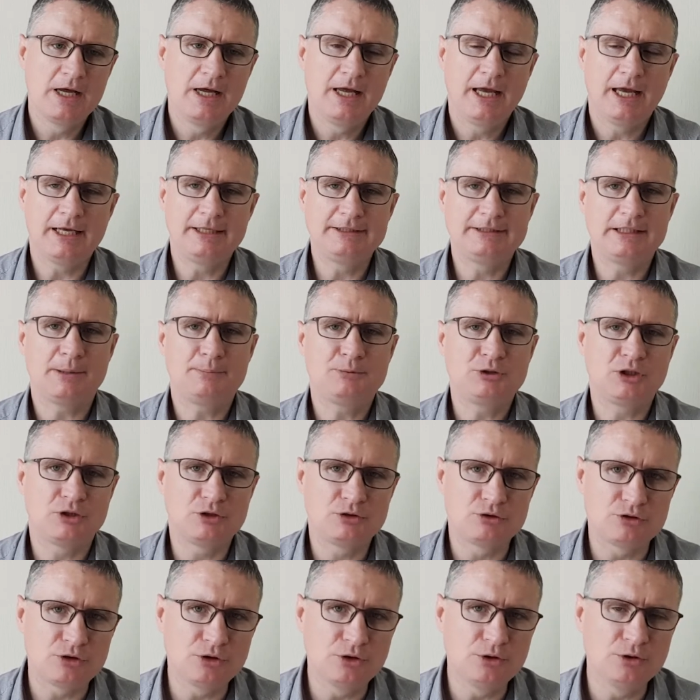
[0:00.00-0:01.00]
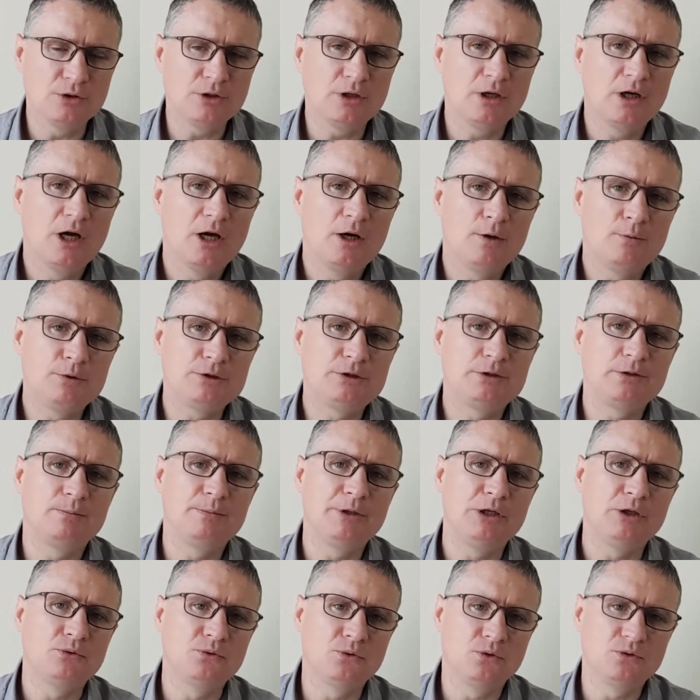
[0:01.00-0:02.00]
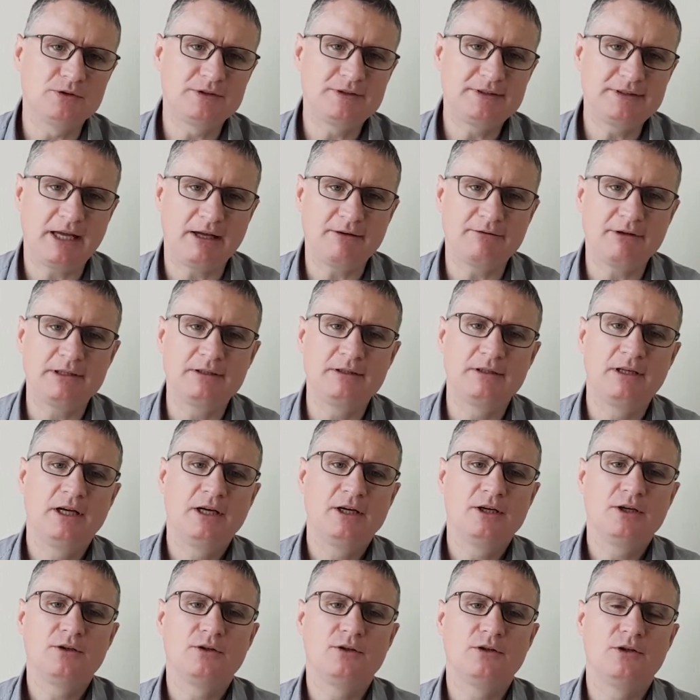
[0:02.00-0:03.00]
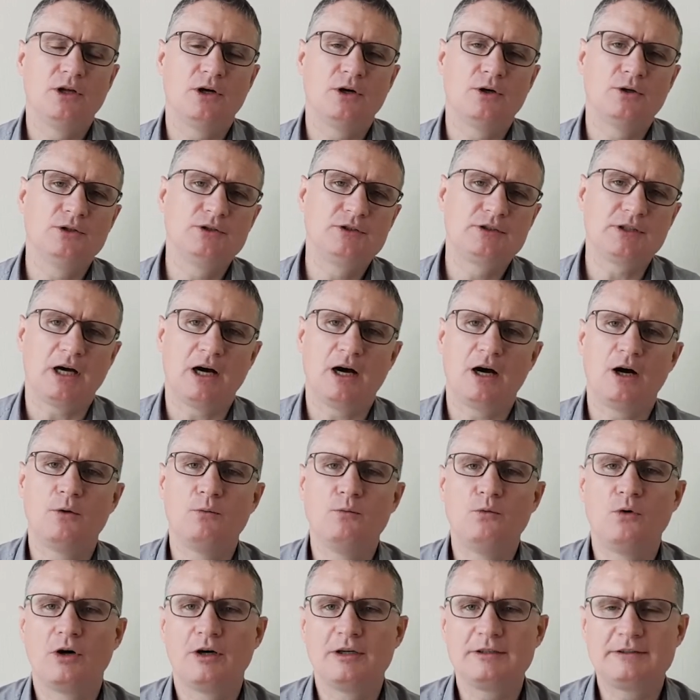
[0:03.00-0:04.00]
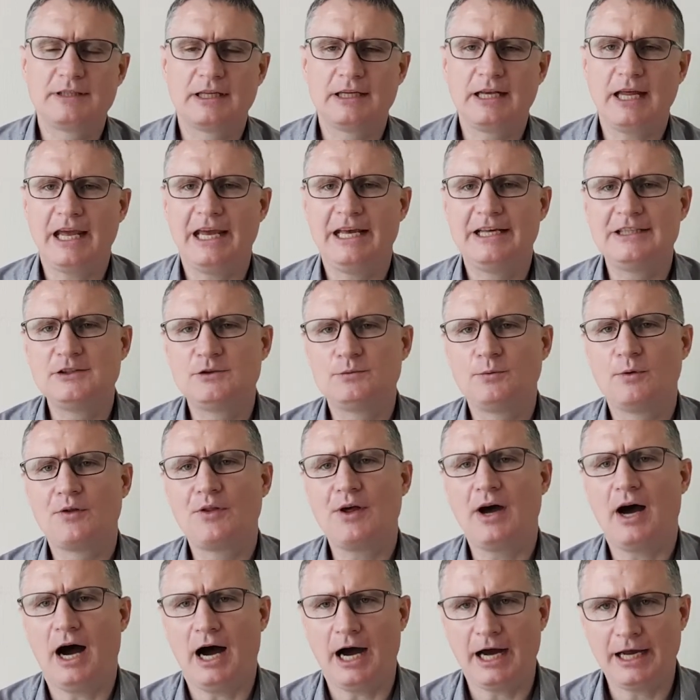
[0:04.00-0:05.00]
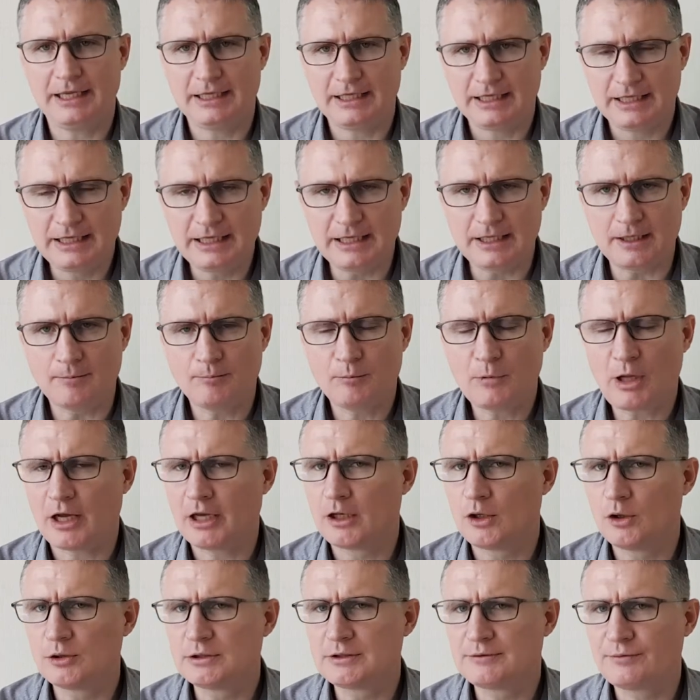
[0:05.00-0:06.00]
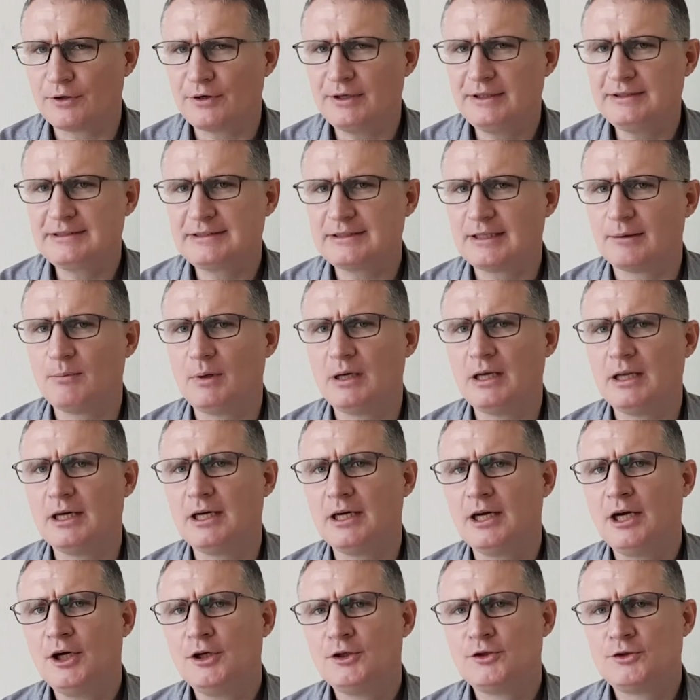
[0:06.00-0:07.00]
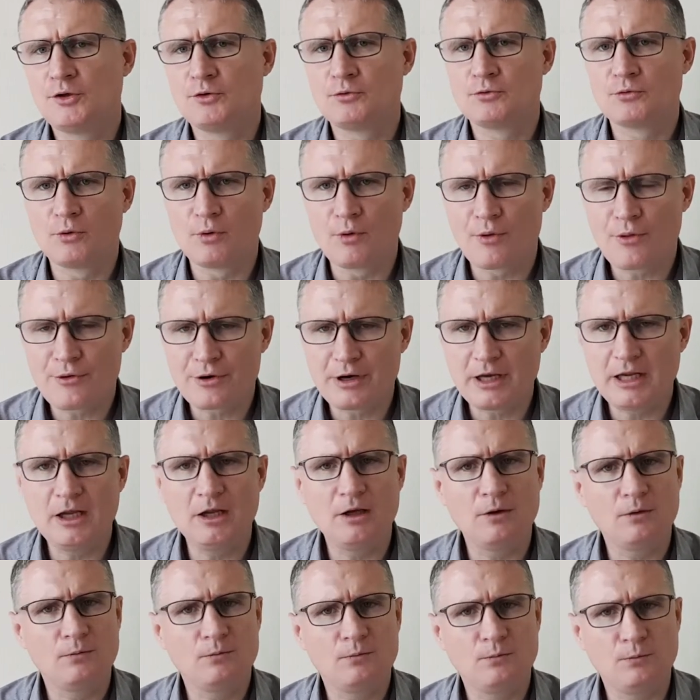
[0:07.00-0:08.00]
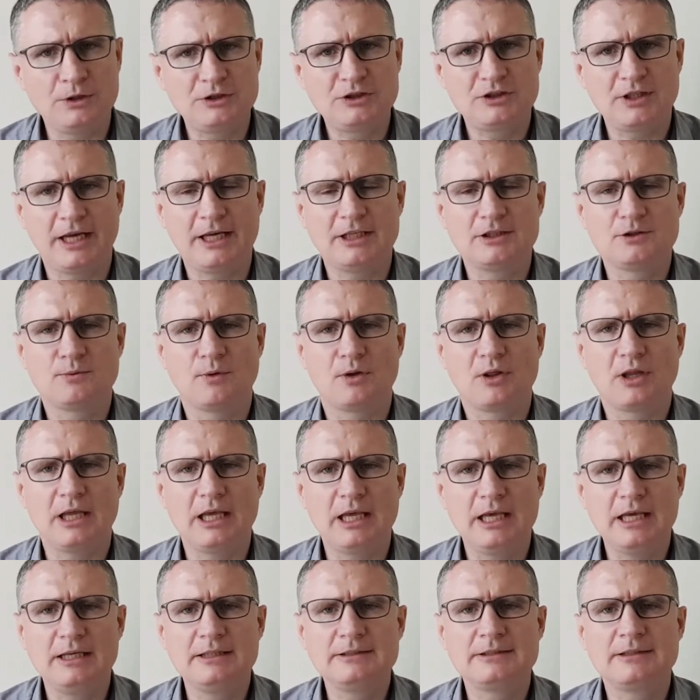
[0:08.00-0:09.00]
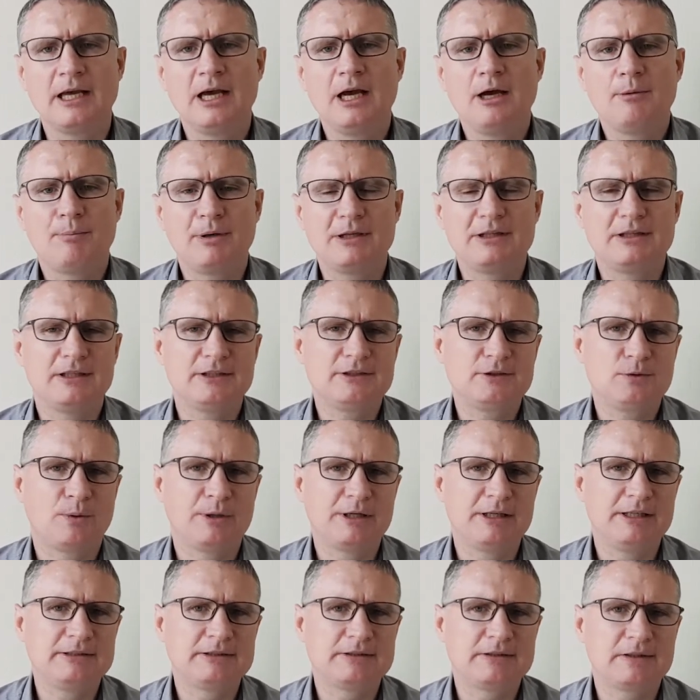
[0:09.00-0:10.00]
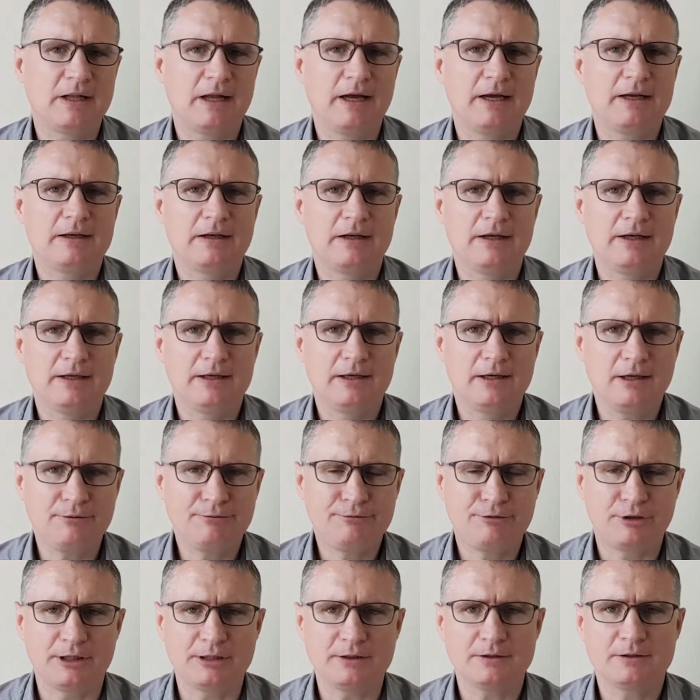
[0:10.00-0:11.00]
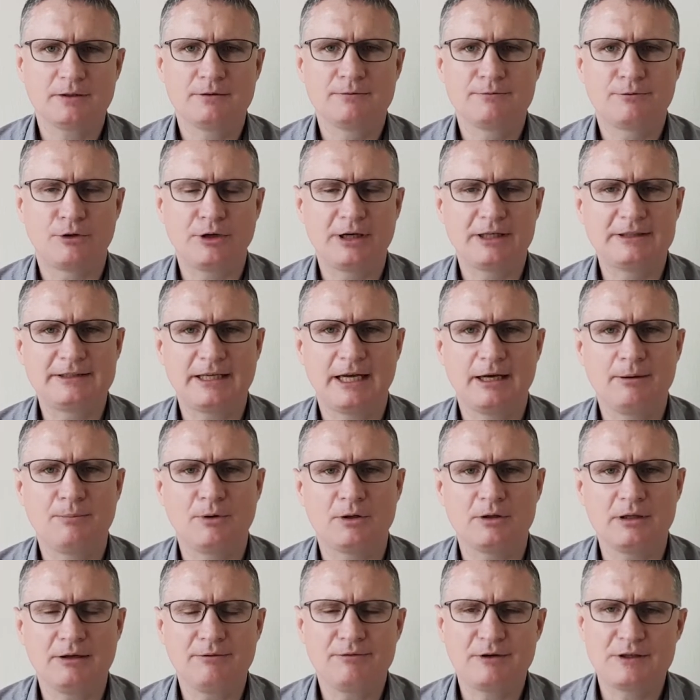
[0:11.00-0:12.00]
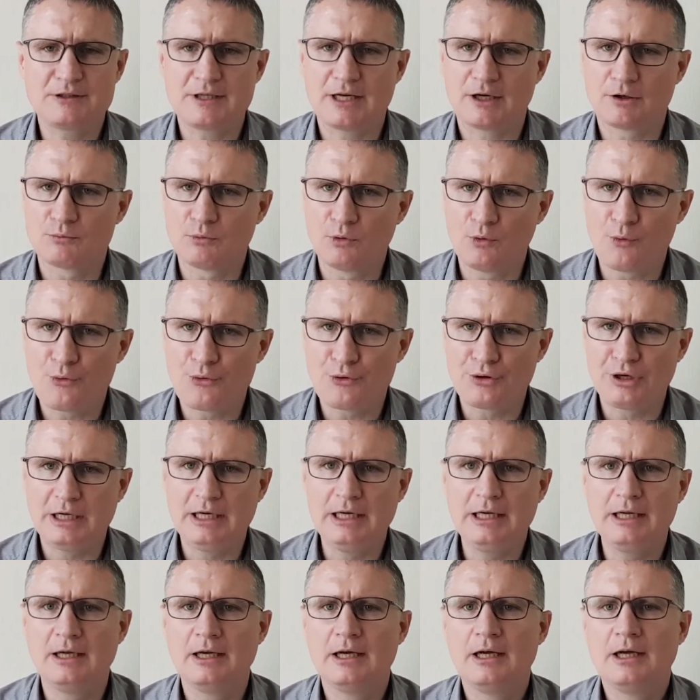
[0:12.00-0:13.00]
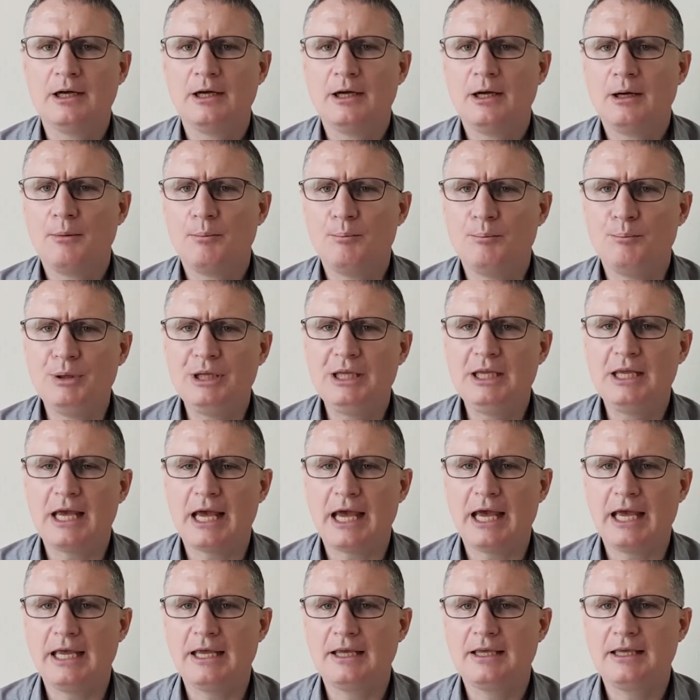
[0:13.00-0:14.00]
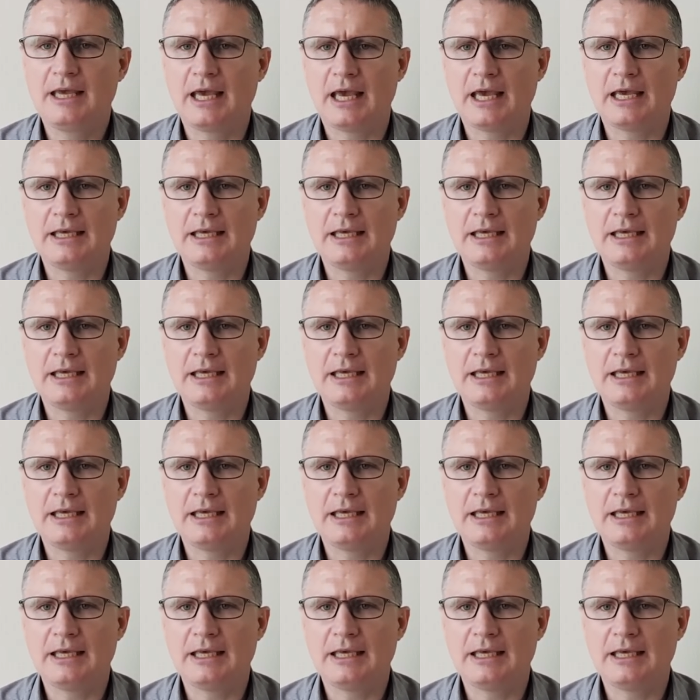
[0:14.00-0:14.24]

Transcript: Exception 2, which will be Rule 7, those are words that ends with ie. Now it looks very similar to Rule 3, which ends with e's, but this one is slightly different. For example, if I take Rule 3, baked,